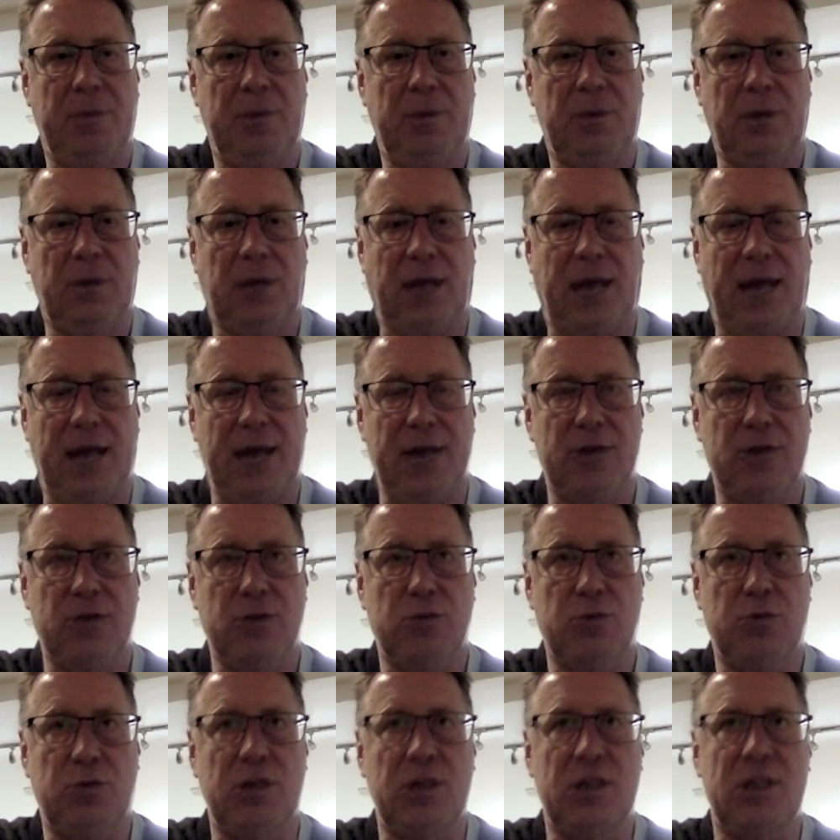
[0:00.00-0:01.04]
The council
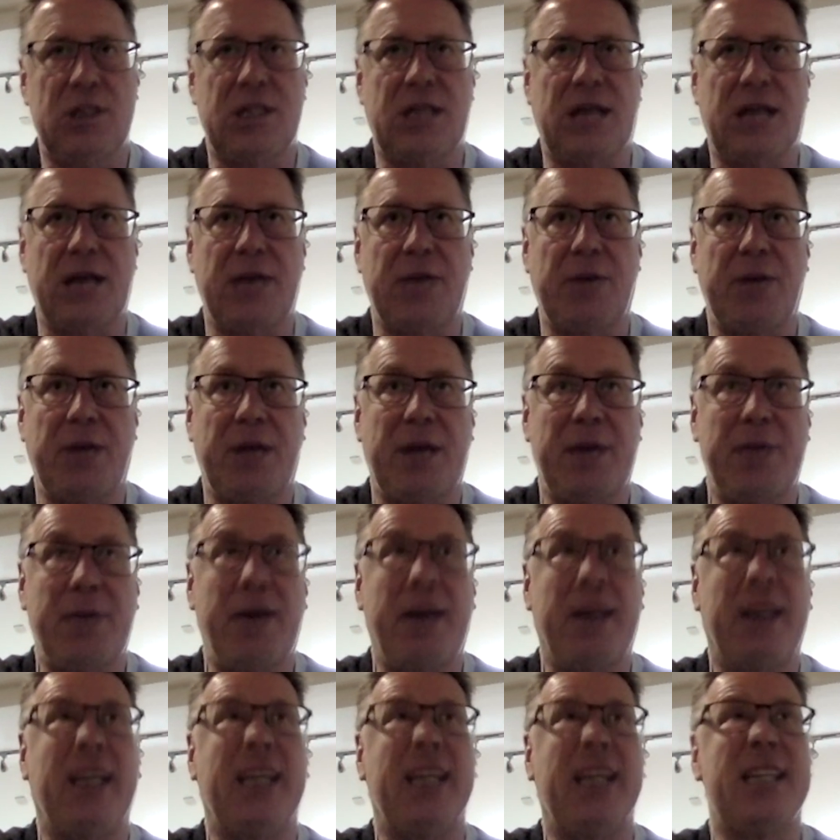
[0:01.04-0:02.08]
did say when they
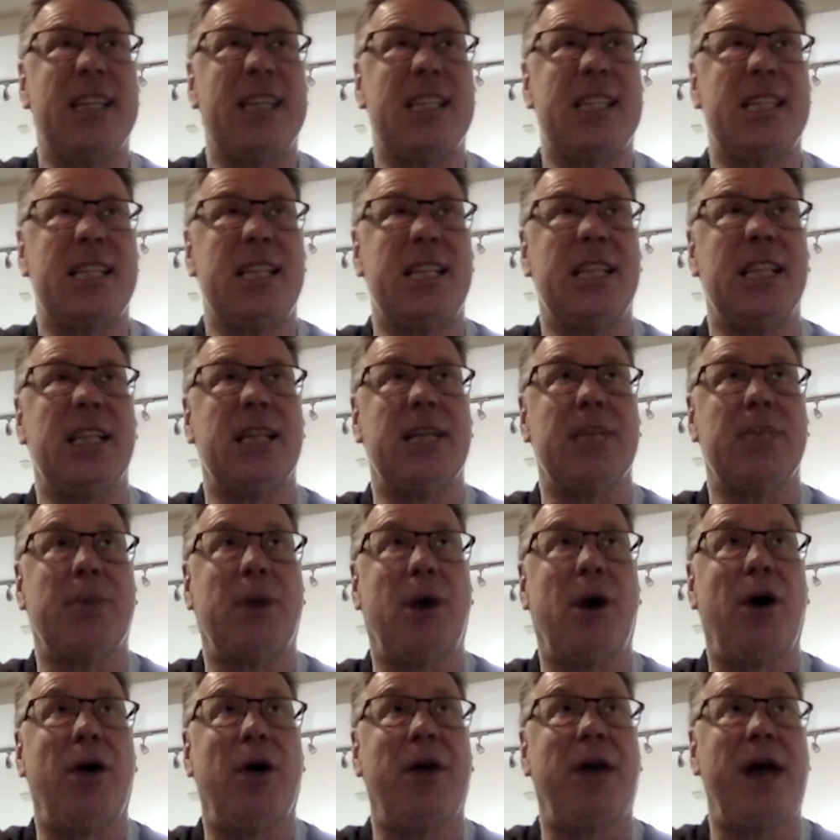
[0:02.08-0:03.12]
made their decision, and
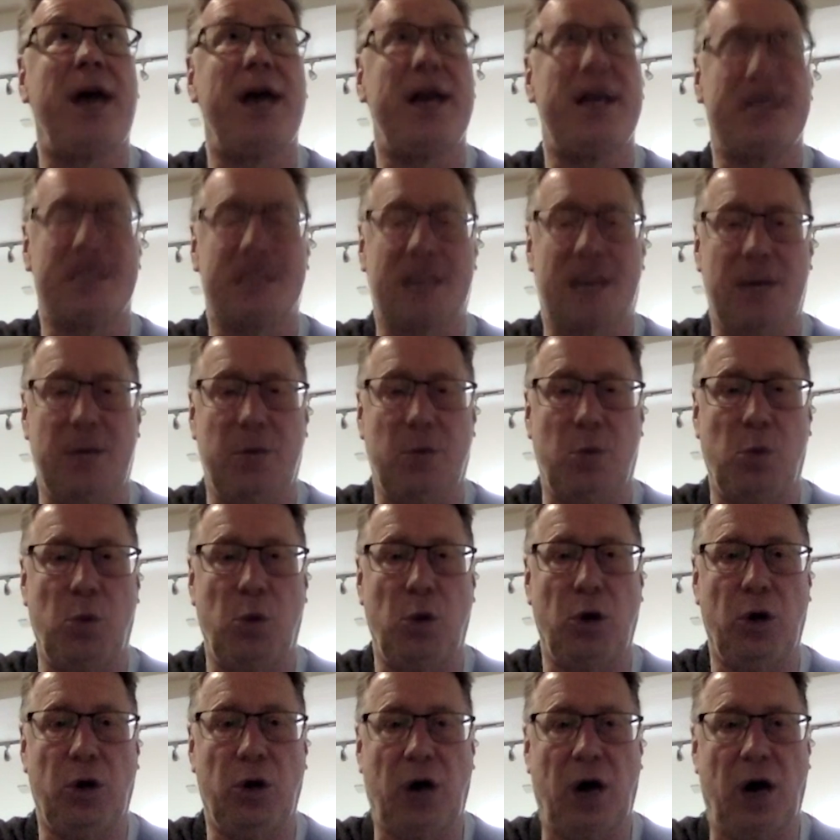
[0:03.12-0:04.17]
part of that is they will
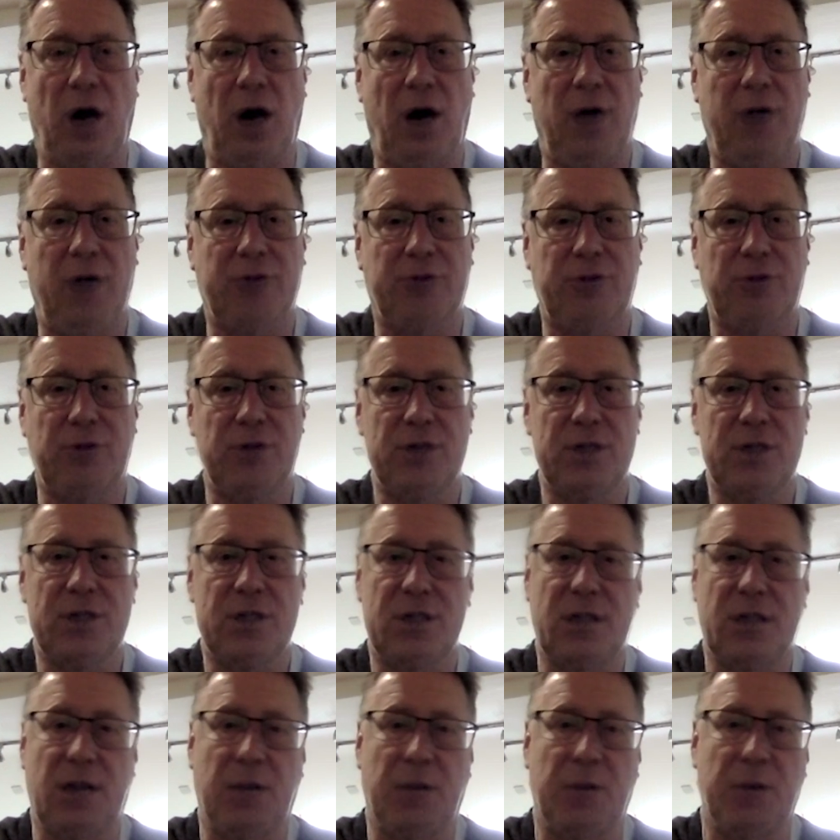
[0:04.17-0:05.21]
look after us.
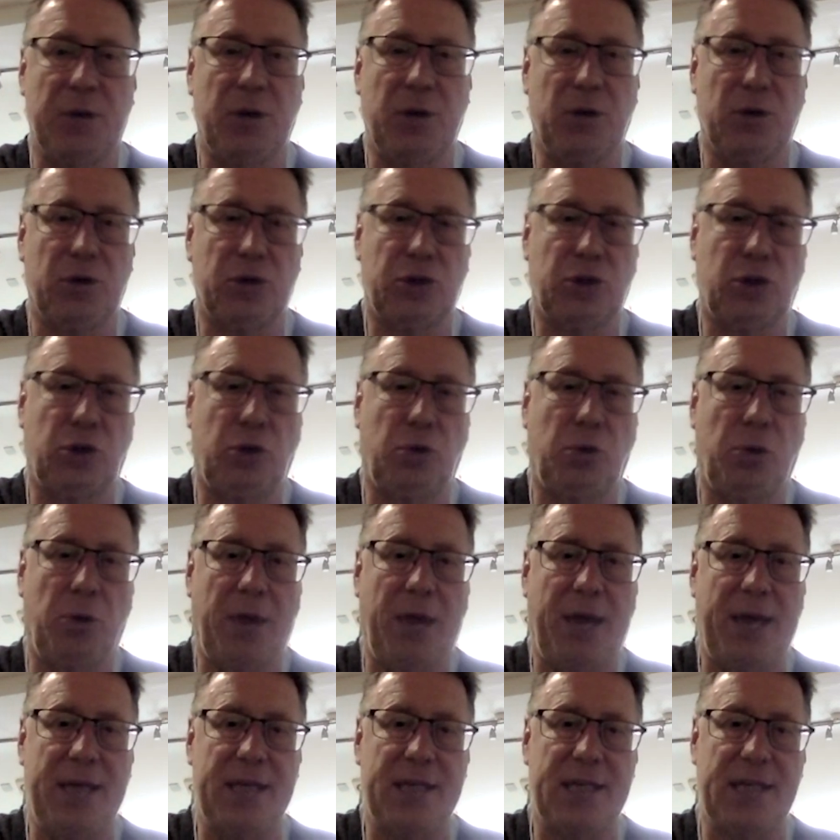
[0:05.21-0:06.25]
Now, we're not sure what
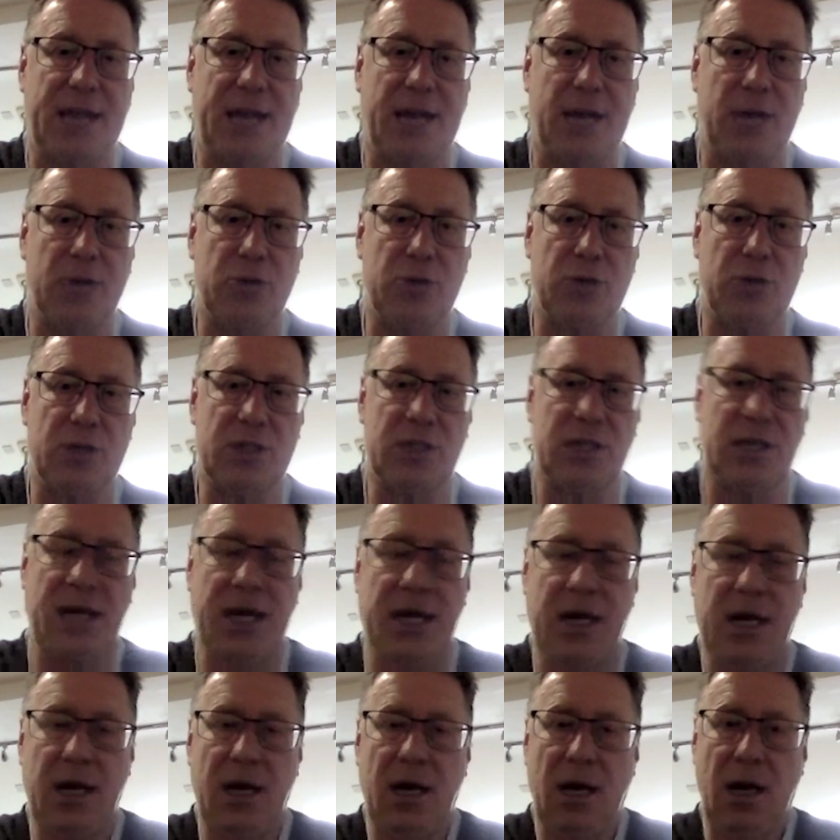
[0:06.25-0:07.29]
that entails as
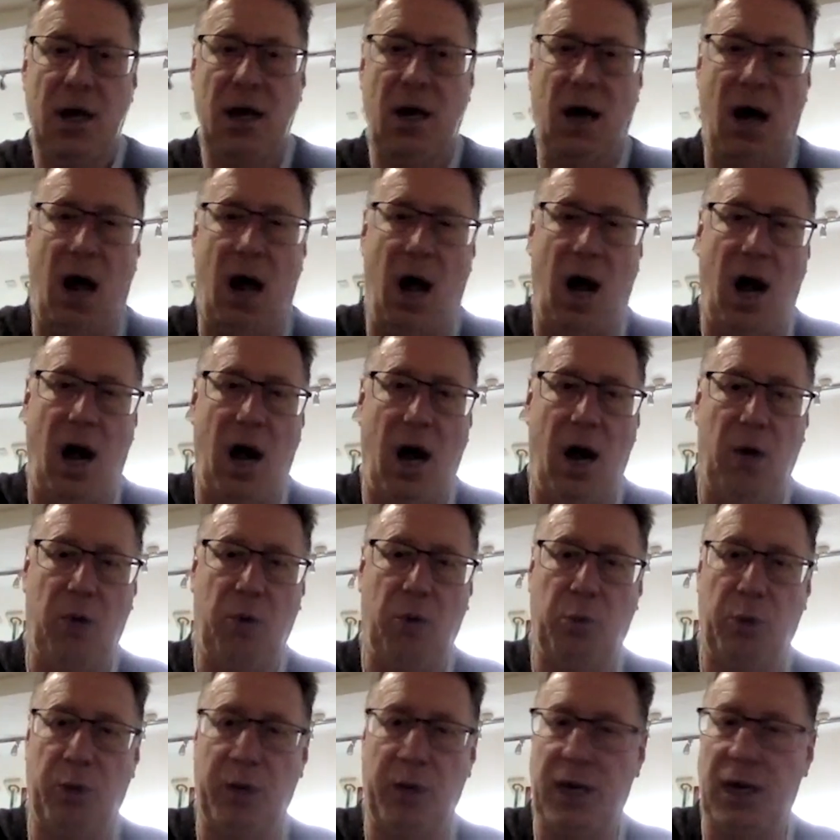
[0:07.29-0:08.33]
yet.
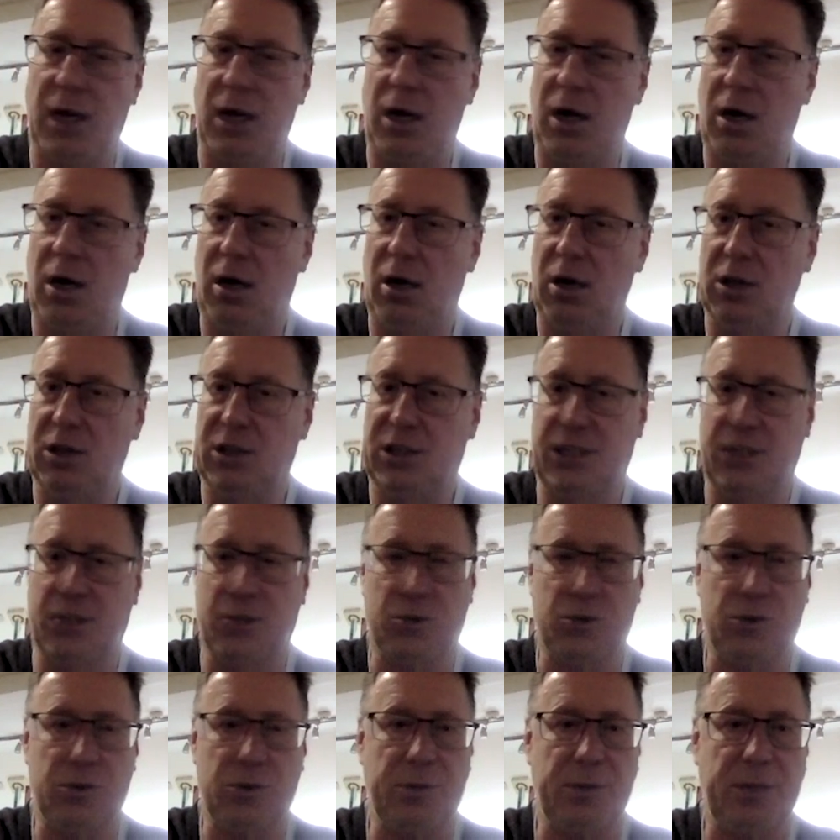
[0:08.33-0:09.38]
We are
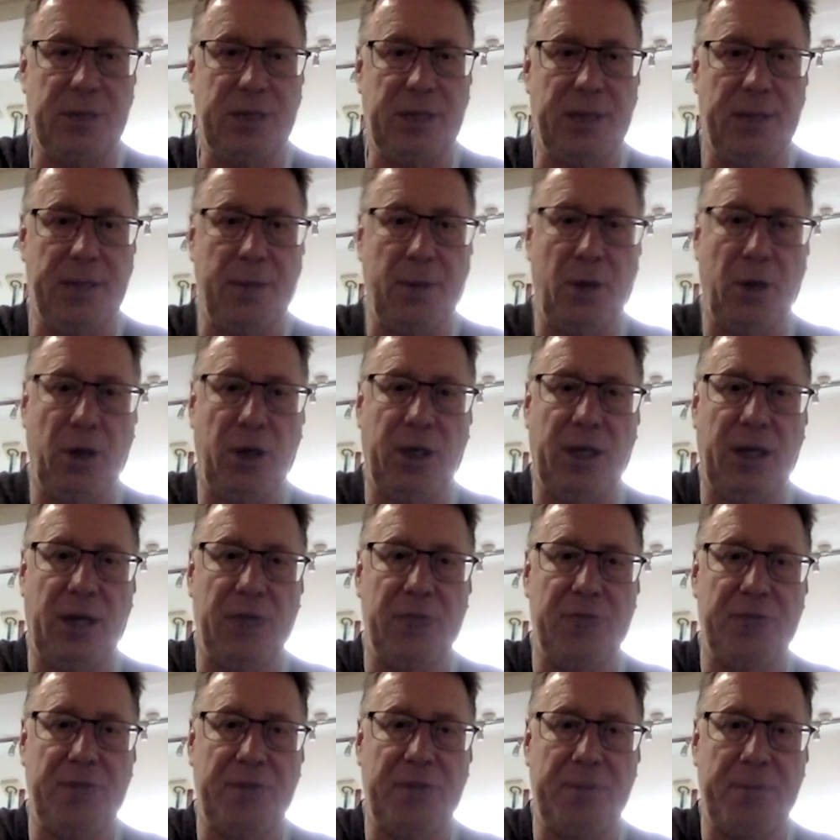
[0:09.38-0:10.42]
scheduled to meet them early
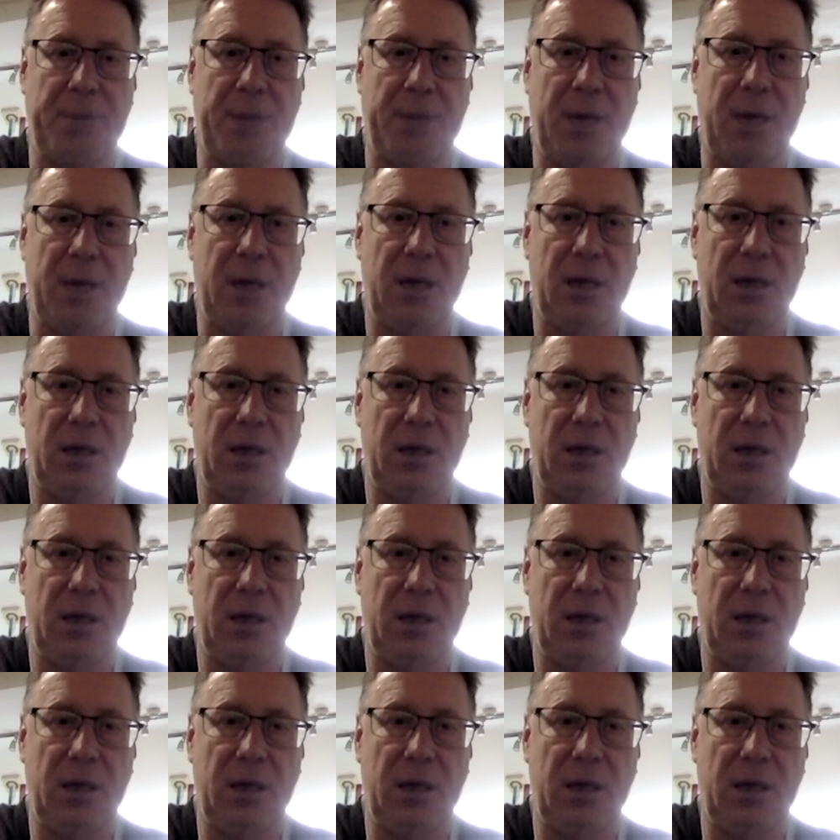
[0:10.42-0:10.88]
November.